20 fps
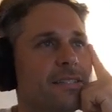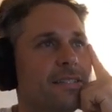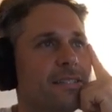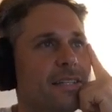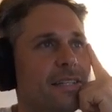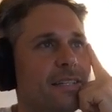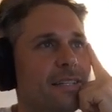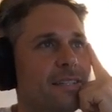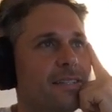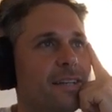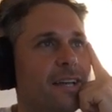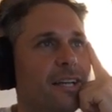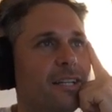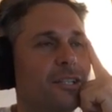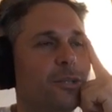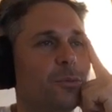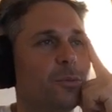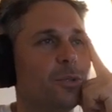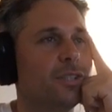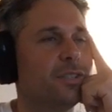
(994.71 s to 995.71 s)
In the
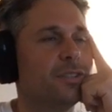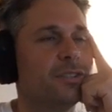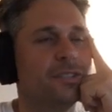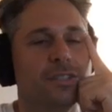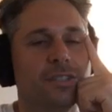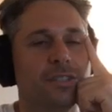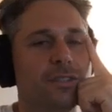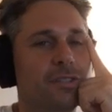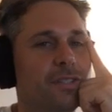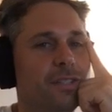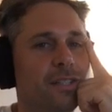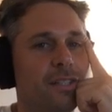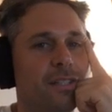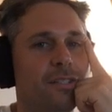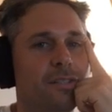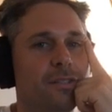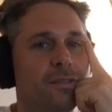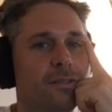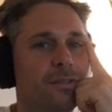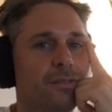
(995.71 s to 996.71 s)
cycling world, you
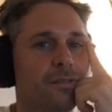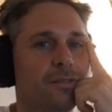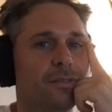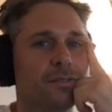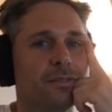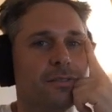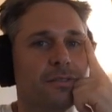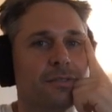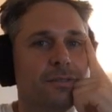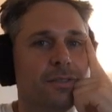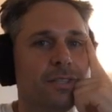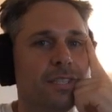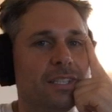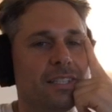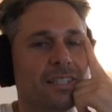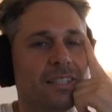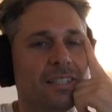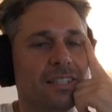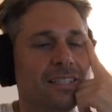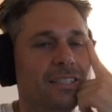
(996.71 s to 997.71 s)
deal with
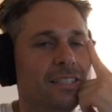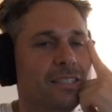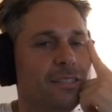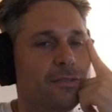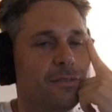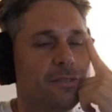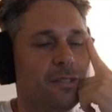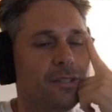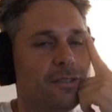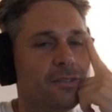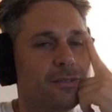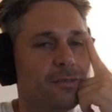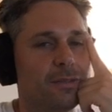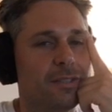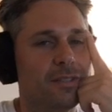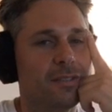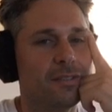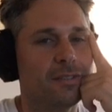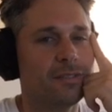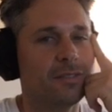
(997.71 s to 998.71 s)
elitist folks with
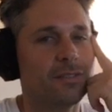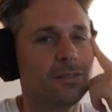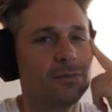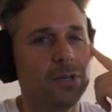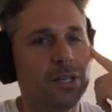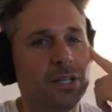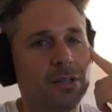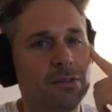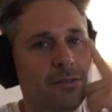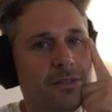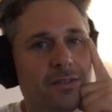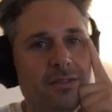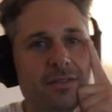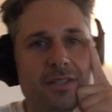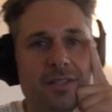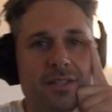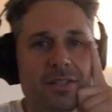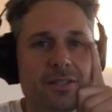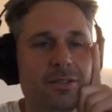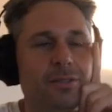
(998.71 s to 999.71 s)
the way you
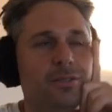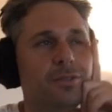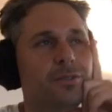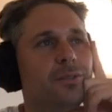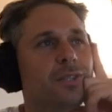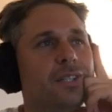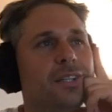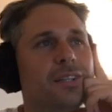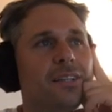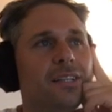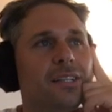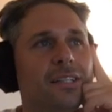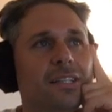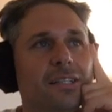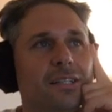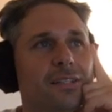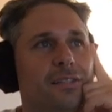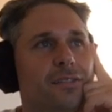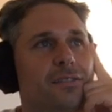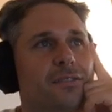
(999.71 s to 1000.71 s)
deal with
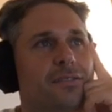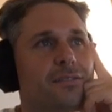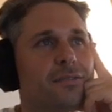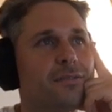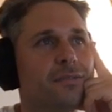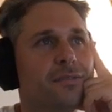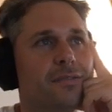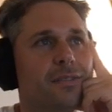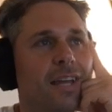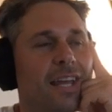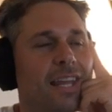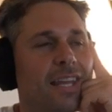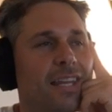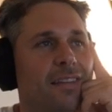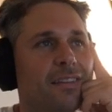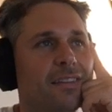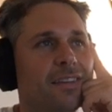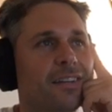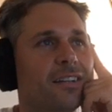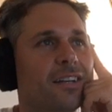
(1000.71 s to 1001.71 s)
elitist
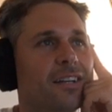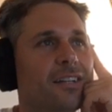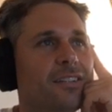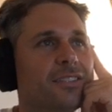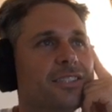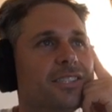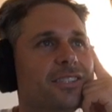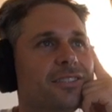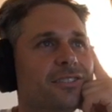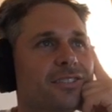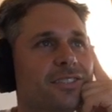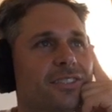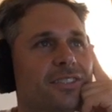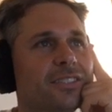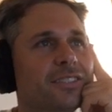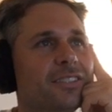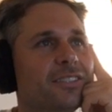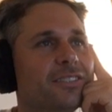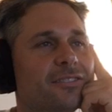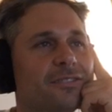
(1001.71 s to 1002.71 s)
anything. I don't know. You
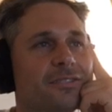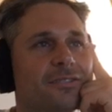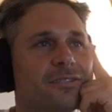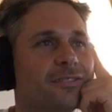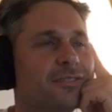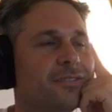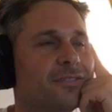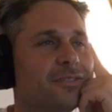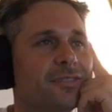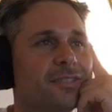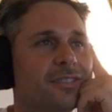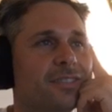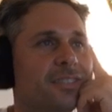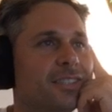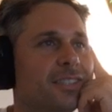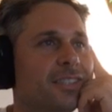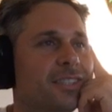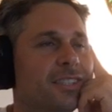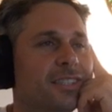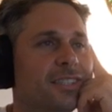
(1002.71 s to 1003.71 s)
just
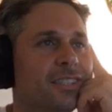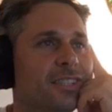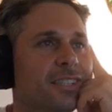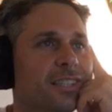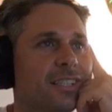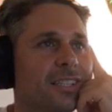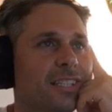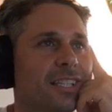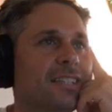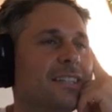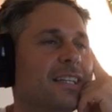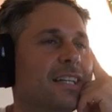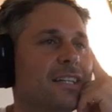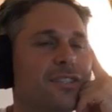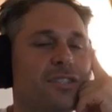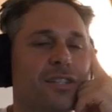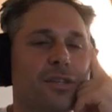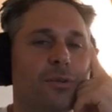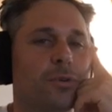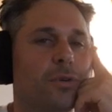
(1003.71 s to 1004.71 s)
let that
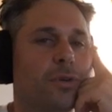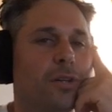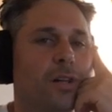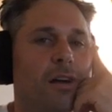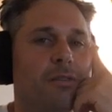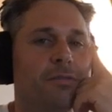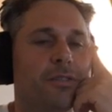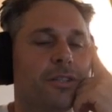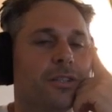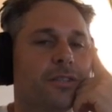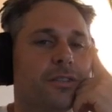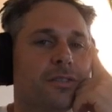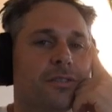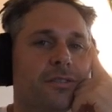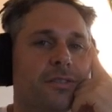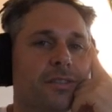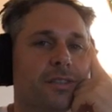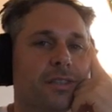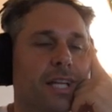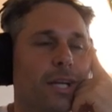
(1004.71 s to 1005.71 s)
shit roll off you
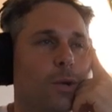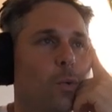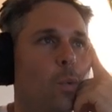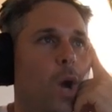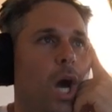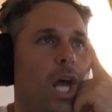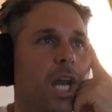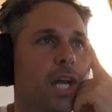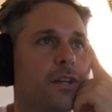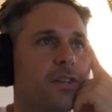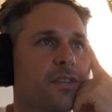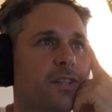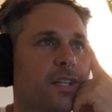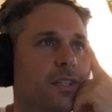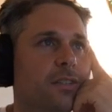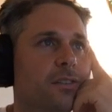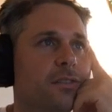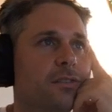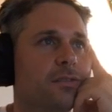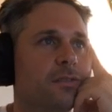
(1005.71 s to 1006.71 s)
like water,
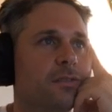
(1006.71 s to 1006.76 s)
son.